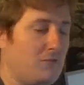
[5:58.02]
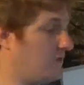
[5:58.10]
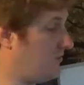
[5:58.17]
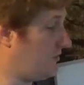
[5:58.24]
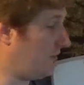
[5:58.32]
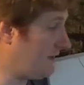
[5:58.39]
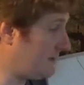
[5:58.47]

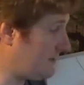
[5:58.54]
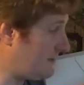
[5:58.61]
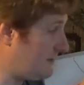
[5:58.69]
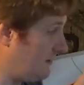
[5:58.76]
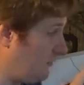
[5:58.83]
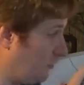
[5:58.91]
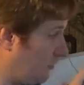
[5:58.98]
So this is
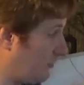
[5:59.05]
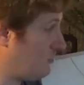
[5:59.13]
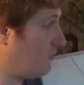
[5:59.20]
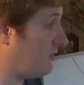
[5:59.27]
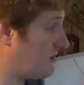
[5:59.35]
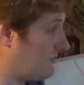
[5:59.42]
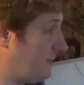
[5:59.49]
in order
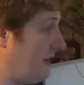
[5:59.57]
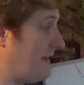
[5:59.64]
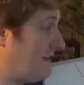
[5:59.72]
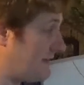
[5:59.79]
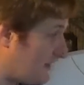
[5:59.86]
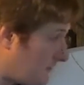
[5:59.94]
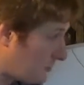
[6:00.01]
to explain
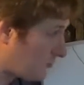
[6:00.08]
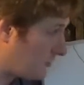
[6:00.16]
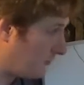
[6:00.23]
symmetry